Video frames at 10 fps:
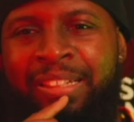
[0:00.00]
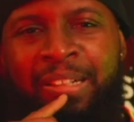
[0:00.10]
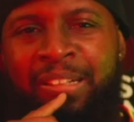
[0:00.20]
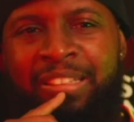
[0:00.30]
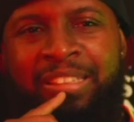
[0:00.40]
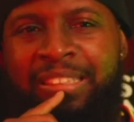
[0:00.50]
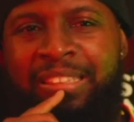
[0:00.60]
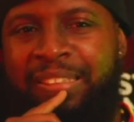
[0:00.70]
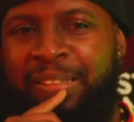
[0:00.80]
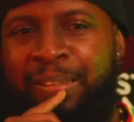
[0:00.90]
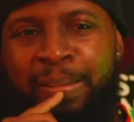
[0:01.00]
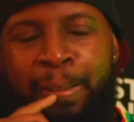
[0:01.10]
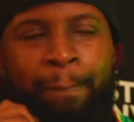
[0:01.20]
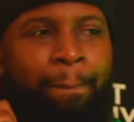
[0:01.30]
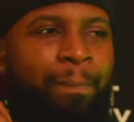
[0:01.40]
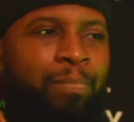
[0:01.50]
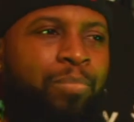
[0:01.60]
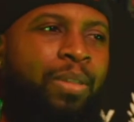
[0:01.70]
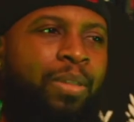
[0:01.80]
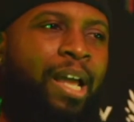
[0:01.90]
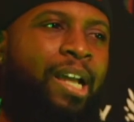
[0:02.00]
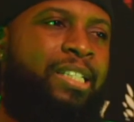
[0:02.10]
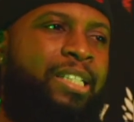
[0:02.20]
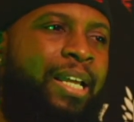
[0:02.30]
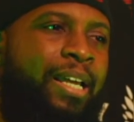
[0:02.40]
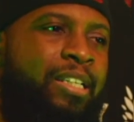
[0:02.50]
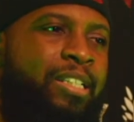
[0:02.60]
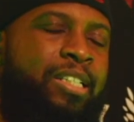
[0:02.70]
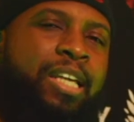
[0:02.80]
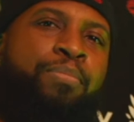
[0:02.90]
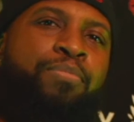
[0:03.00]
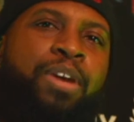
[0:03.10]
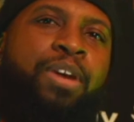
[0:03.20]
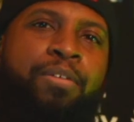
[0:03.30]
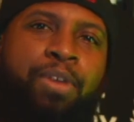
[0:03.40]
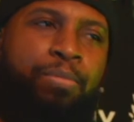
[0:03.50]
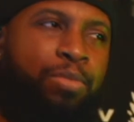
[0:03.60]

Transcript: read. You didn't. And it's like it's the same thing.